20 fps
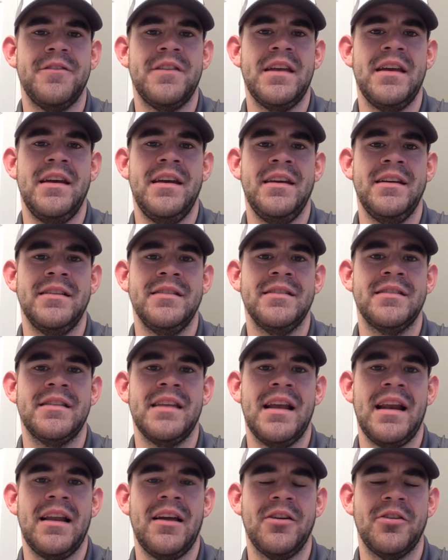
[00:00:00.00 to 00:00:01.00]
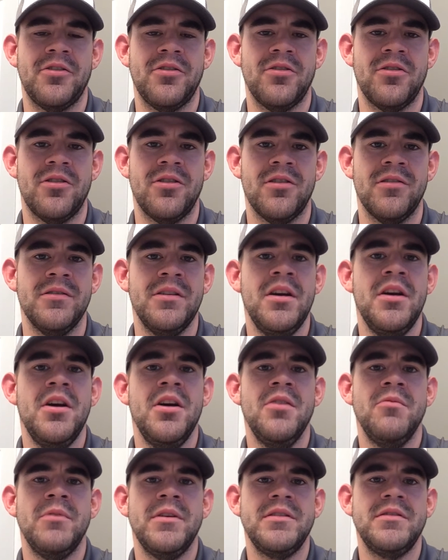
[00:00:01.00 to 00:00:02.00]
things that occur.
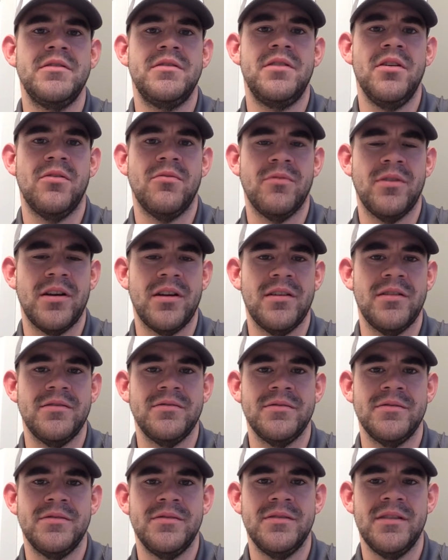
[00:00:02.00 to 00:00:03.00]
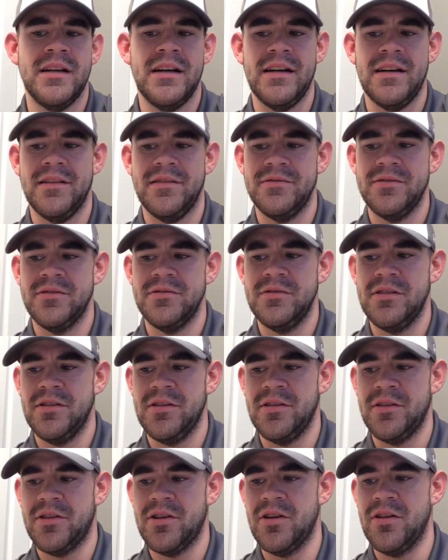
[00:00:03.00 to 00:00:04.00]
We don't want to
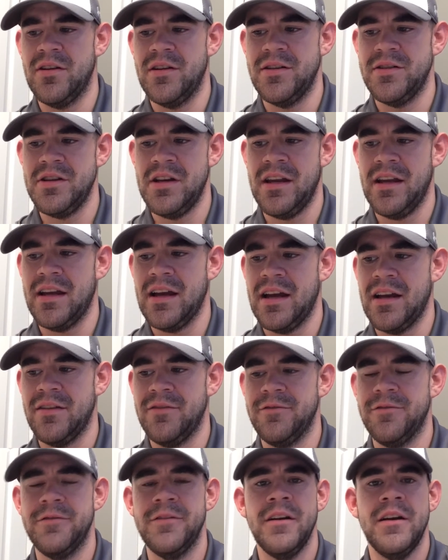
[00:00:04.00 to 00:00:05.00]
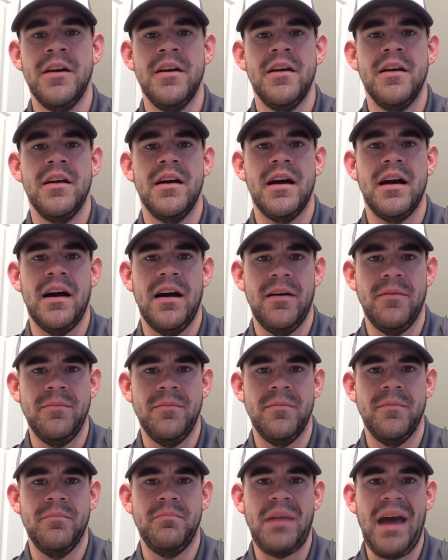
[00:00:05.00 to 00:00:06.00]
encourage any kind of
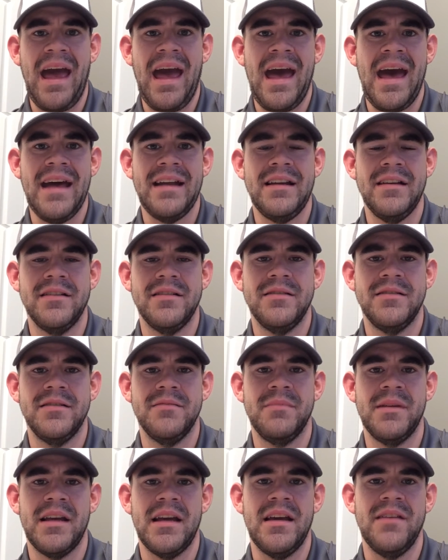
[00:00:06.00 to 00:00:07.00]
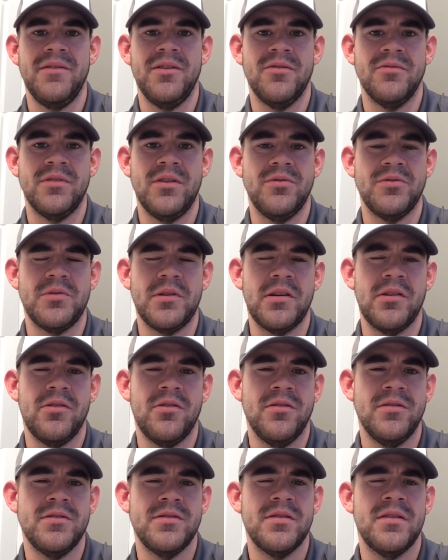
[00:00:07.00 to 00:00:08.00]
bad behavior in those
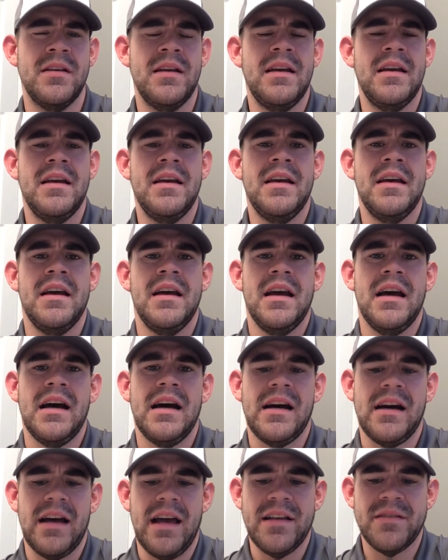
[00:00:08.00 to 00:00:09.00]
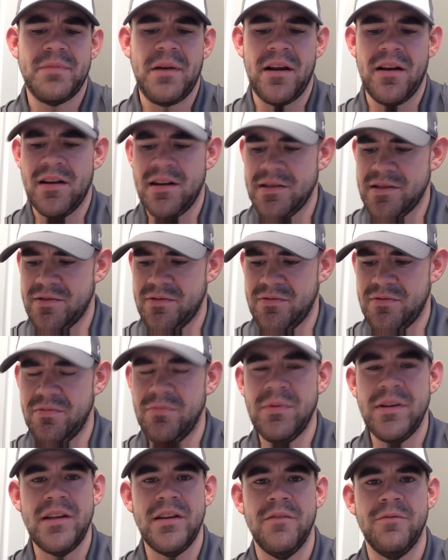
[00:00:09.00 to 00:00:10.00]
regards. As parents,
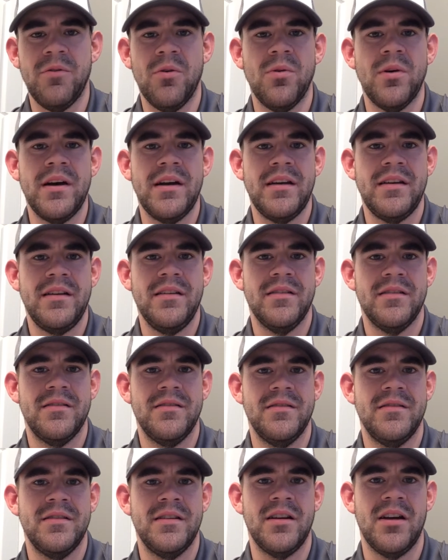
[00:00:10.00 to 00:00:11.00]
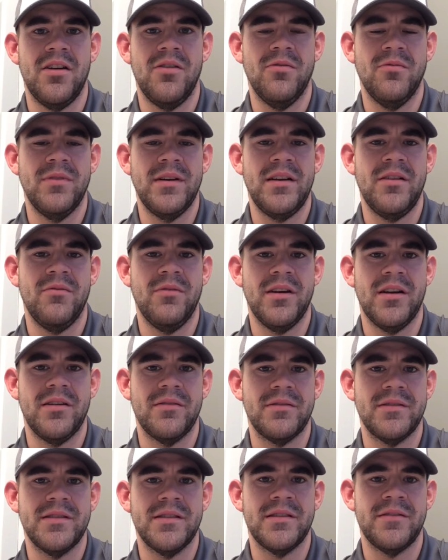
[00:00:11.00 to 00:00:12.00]
we avoid, we don't want
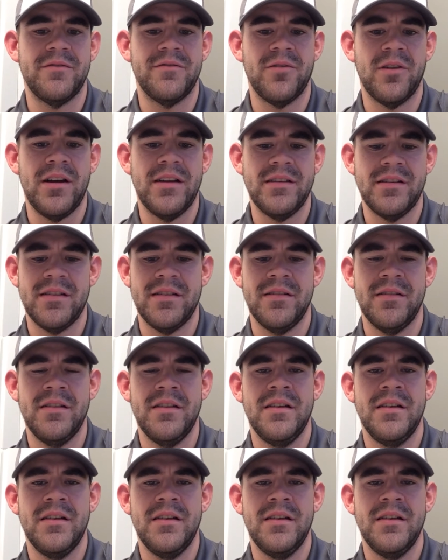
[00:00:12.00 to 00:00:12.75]
to confront